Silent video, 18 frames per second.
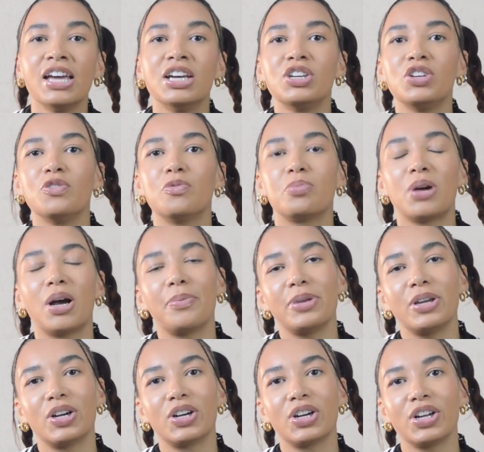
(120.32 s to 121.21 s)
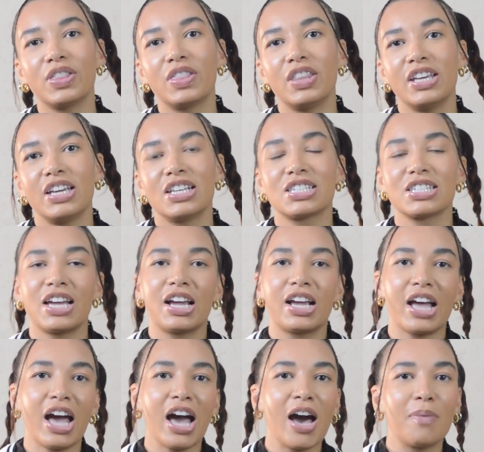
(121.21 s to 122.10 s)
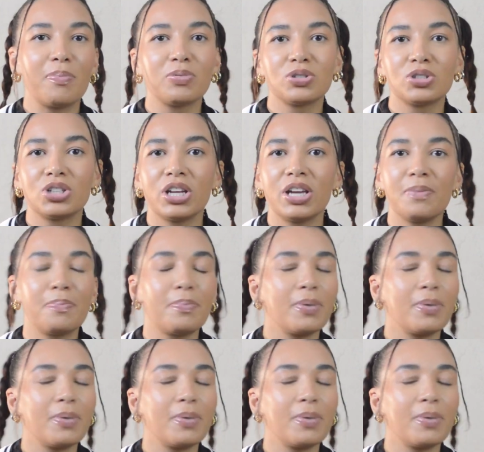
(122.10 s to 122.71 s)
You've probably heard things like apple shape,